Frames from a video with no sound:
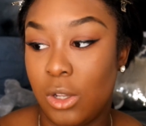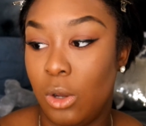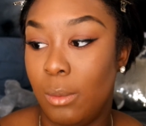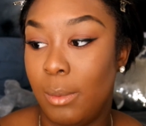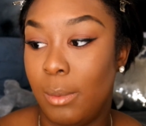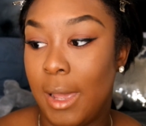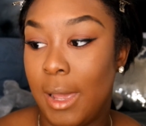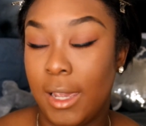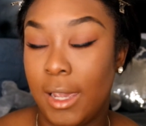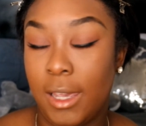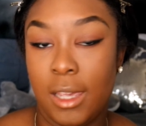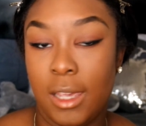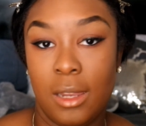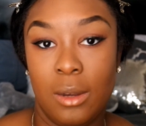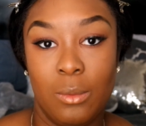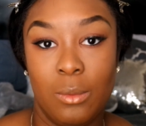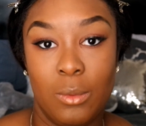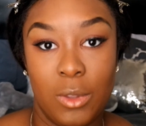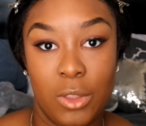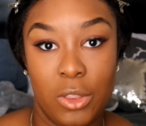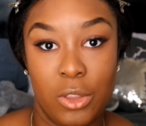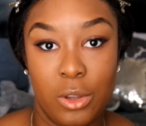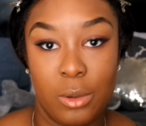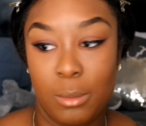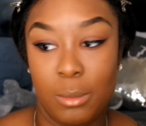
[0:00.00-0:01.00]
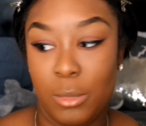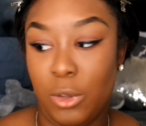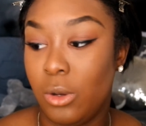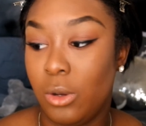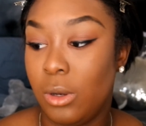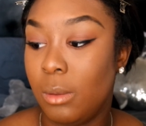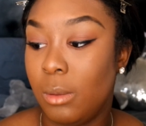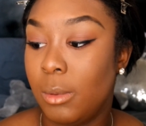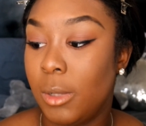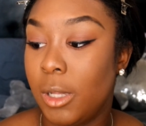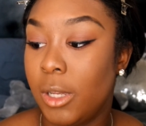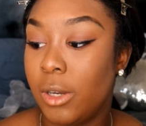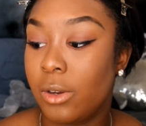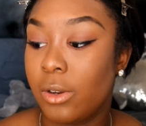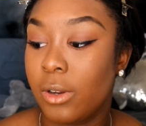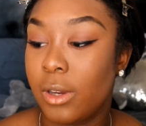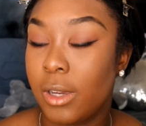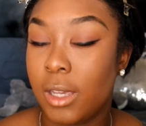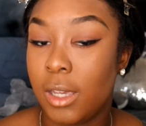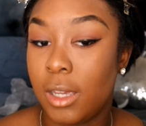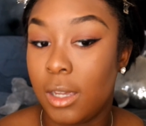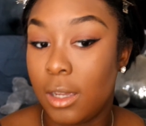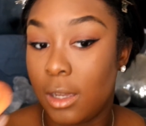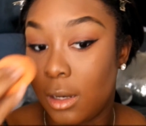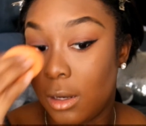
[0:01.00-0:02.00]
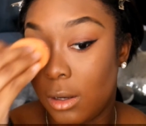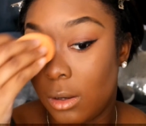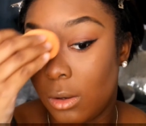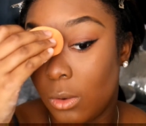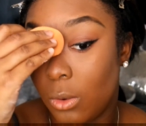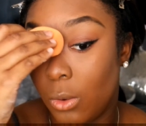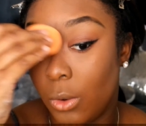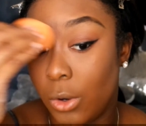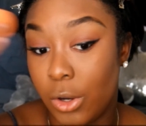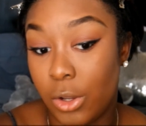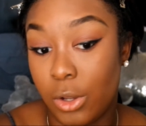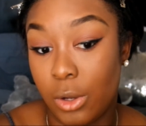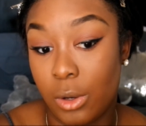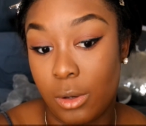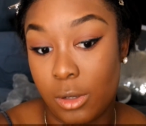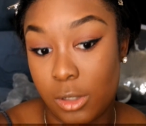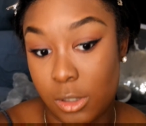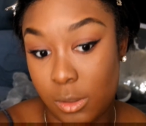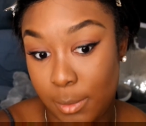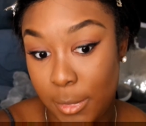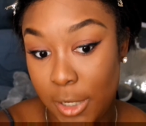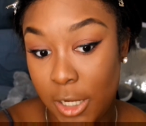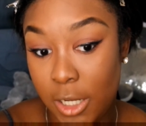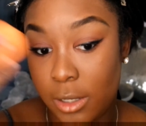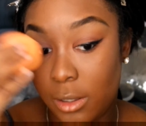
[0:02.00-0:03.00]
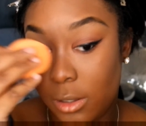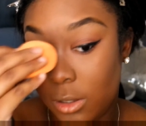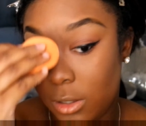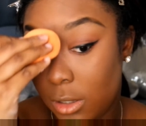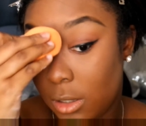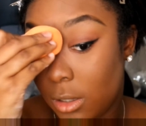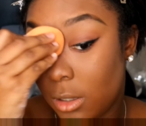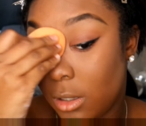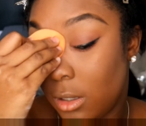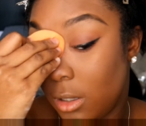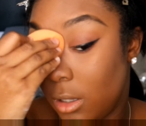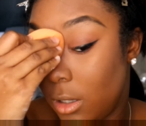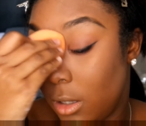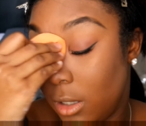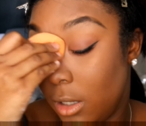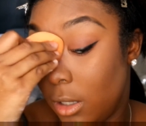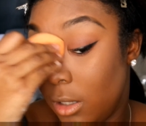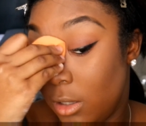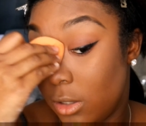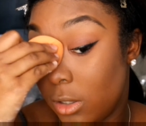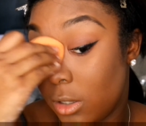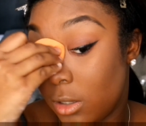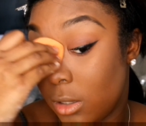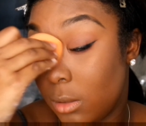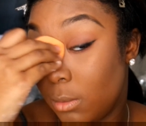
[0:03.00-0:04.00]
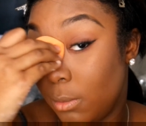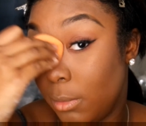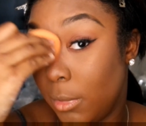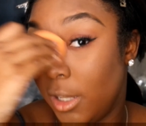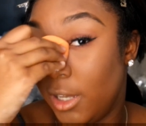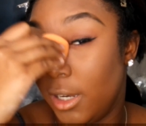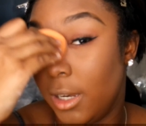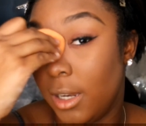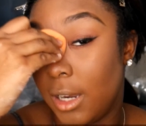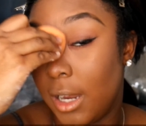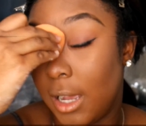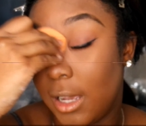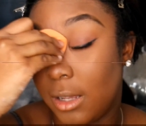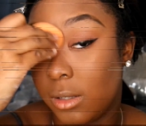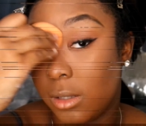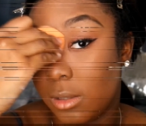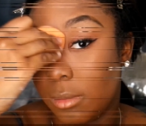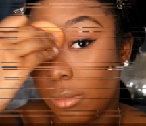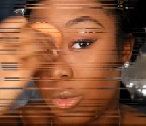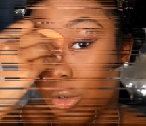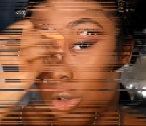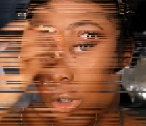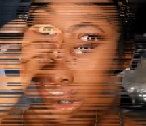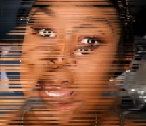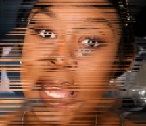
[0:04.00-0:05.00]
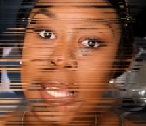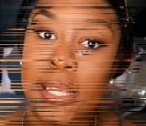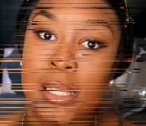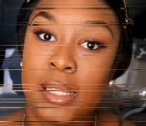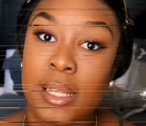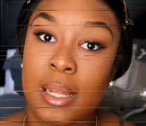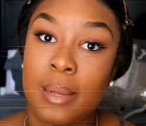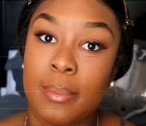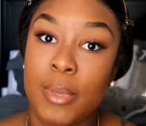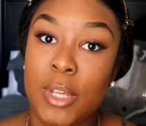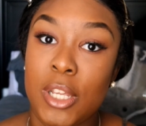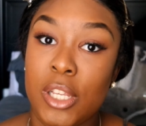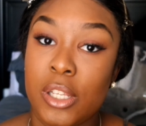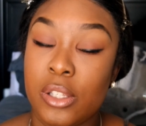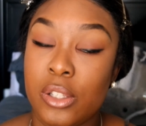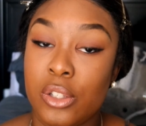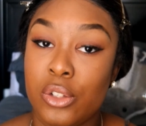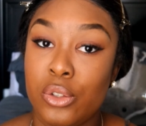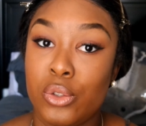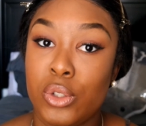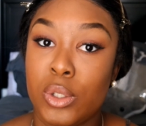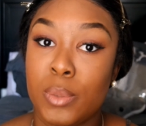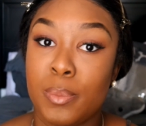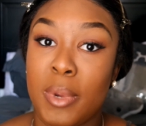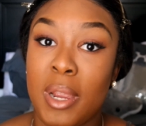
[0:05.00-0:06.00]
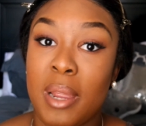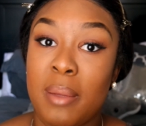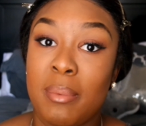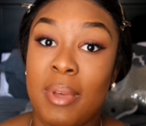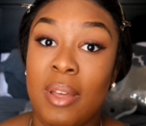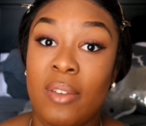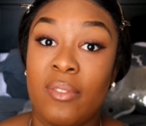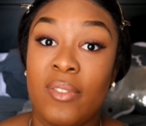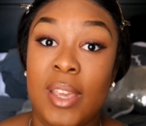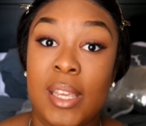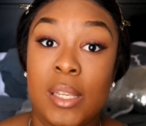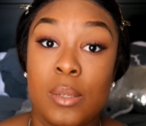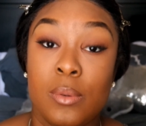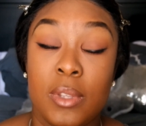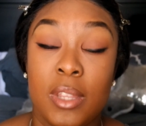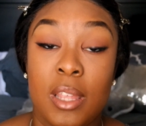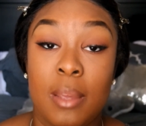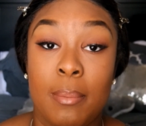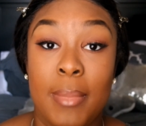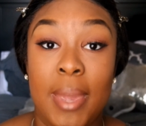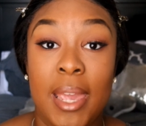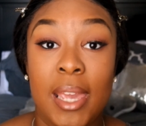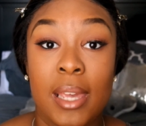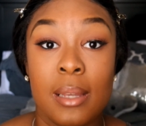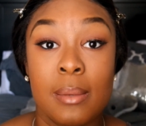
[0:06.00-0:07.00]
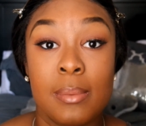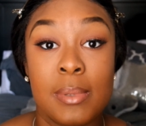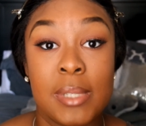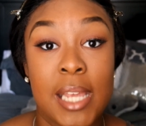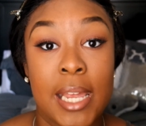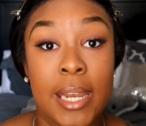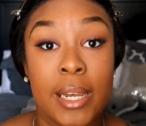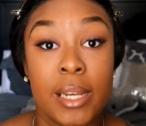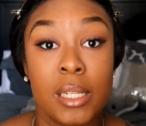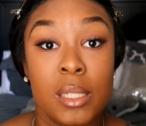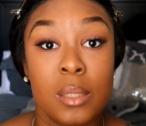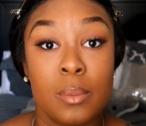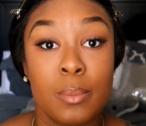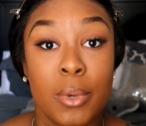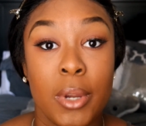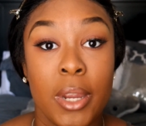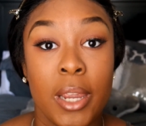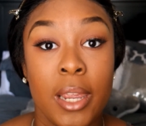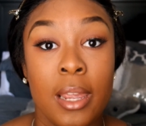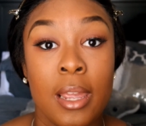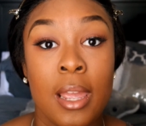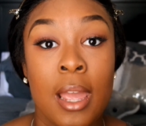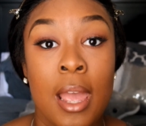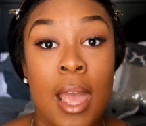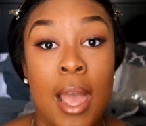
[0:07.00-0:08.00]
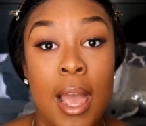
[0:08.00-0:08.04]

go back in with your beauty blender again or your sponge and then just blend it out. So my last step is to spray my face with a makeup setting spray.